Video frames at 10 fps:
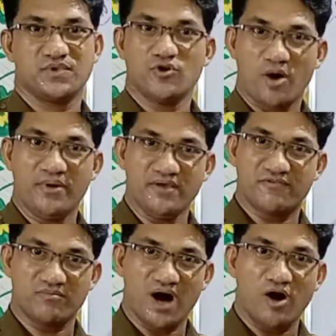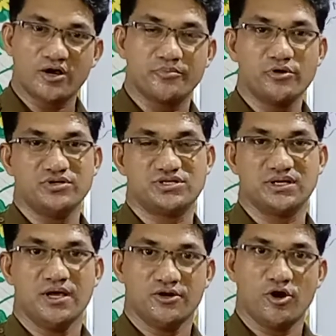nobody from our
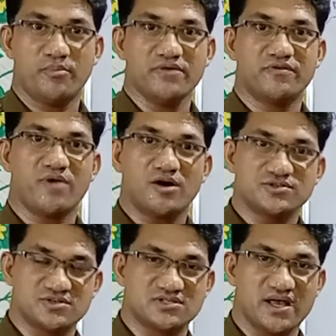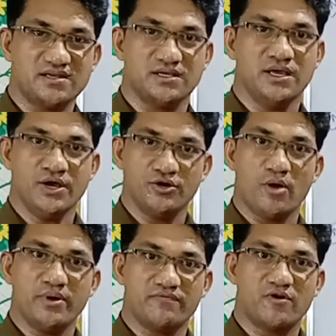community, nobody from our society,
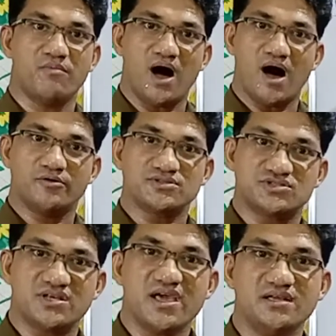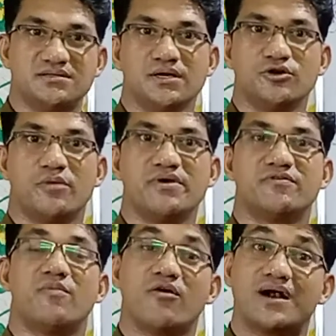nobody from our state, nobody
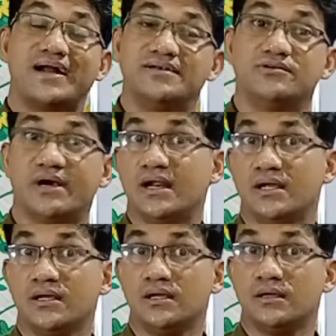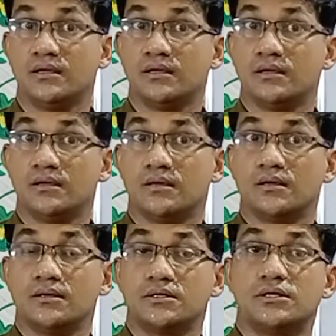from our country
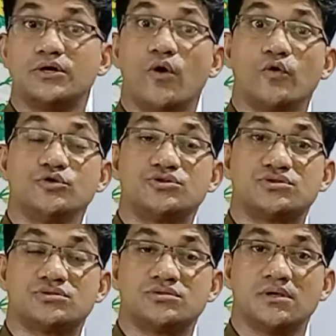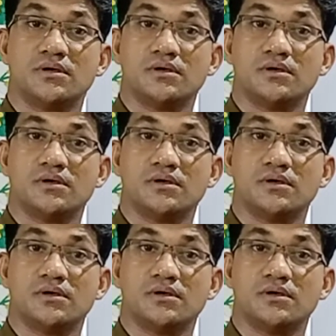grows